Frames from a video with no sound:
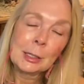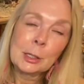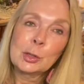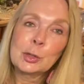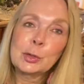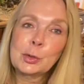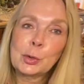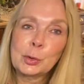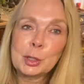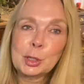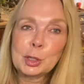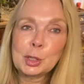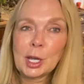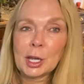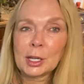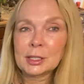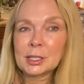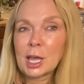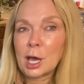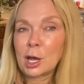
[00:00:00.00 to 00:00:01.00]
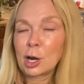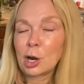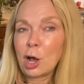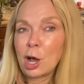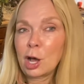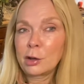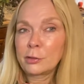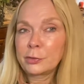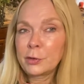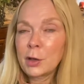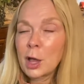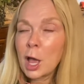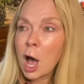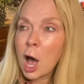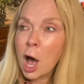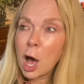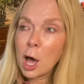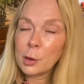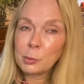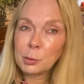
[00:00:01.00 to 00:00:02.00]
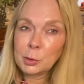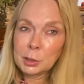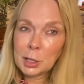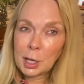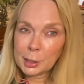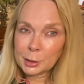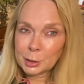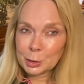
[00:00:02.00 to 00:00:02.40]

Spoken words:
Sort of check that off. I would like